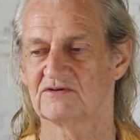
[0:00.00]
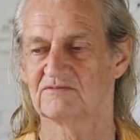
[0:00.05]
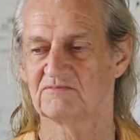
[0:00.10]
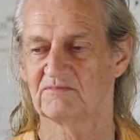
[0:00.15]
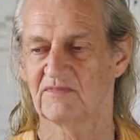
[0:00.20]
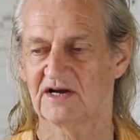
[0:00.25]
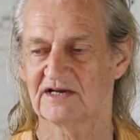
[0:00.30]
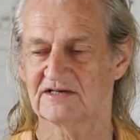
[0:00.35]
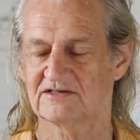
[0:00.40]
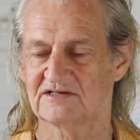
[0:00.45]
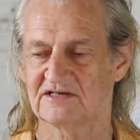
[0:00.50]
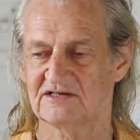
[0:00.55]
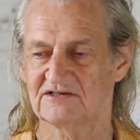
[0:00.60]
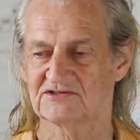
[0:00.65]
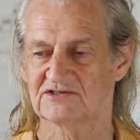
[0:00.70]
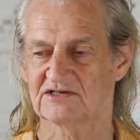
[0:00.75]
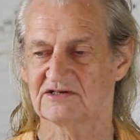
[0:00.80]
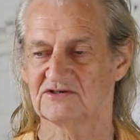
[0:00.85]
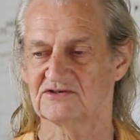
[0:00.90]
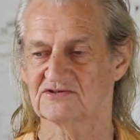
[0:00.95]
My
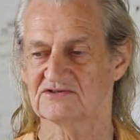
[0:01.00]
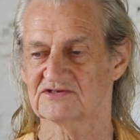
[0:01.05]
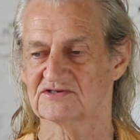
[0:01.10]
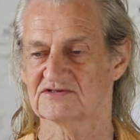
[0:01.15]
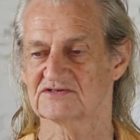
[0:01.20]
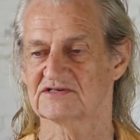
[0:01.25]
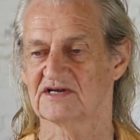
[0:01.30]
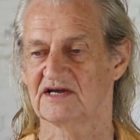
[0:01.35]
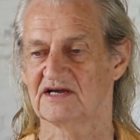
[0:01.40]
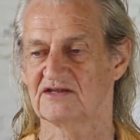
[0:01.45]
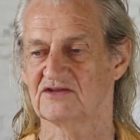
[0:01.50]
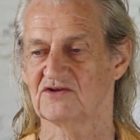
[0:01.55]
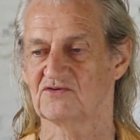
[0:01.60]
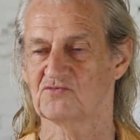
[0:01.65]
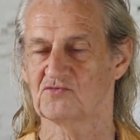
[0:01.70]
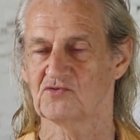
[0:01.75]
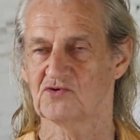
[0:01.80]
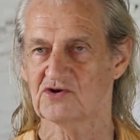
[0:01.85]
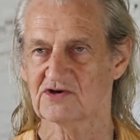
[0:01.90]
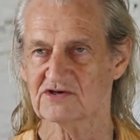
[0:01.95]
teacher used to say the
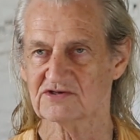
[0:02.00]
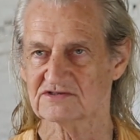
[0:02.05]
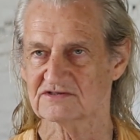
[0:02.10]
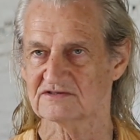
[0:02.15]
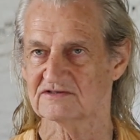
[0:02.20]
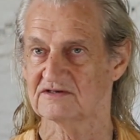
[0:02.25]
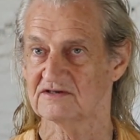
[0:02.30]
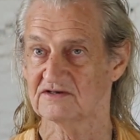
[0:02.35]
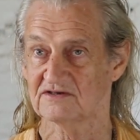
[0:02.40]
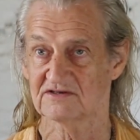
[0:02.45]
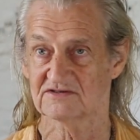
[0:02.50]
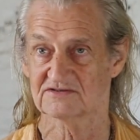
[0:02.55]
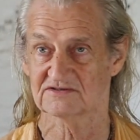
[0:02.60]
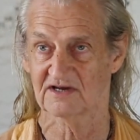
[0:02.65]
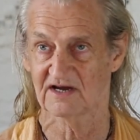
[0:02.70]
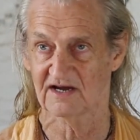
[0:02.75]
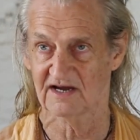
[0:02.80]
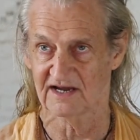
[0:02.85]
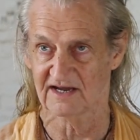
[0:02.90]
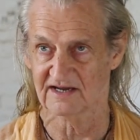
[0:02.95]
worst
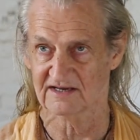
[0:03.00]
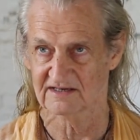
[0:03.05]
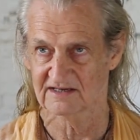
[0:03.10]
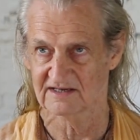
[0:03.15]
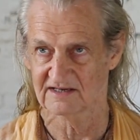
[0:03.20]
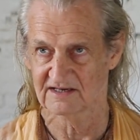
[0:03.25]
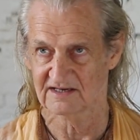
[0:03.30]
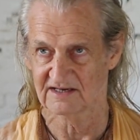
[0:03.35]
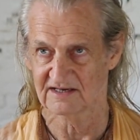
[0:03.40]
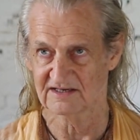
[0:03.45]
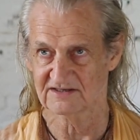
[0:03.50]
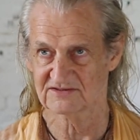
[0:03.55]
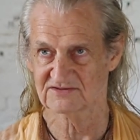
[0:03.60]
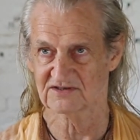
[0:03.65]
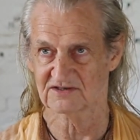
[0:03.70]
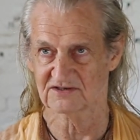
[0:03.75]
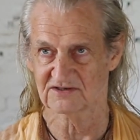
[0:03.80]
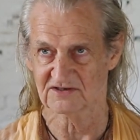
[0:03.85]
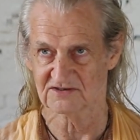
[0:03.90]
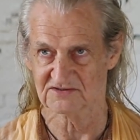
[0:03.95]
desire is
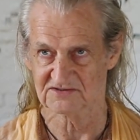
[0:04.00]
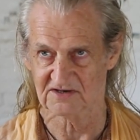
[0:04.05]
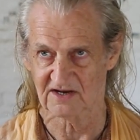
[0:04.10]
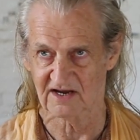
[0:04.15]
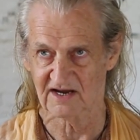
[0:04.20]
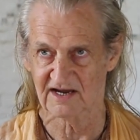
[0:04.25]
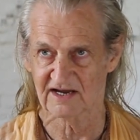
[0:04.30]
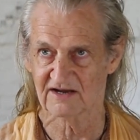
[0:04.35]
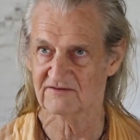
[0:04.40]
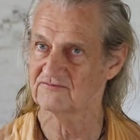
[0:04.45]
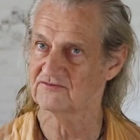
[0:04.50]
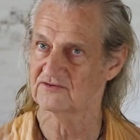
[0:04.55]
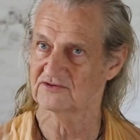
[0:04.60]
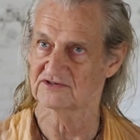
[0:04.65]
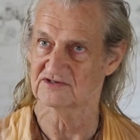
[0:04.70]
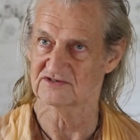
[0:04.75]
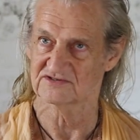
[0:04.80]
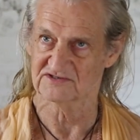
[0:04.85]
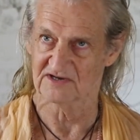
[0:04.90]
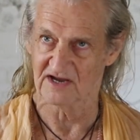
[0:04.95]
the desire for
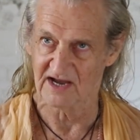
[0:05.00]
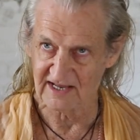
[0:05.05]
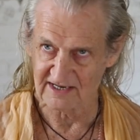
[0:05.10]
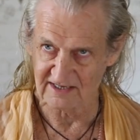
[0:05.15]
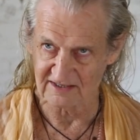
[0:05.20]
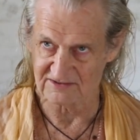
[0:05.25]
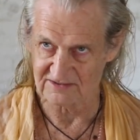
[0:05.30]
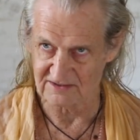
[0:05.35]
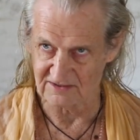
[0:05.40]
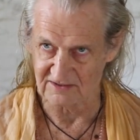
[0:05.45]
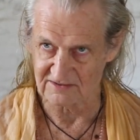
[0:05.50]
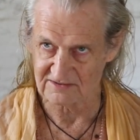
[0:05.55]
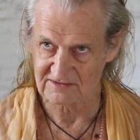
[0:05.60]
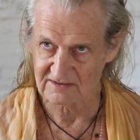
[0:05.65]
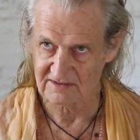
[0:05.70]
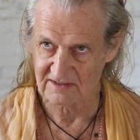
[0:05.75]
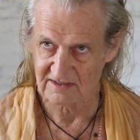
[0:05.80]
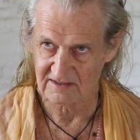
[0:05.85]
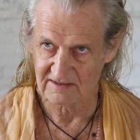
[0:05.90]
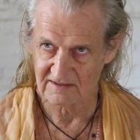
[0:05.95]
desirelessness.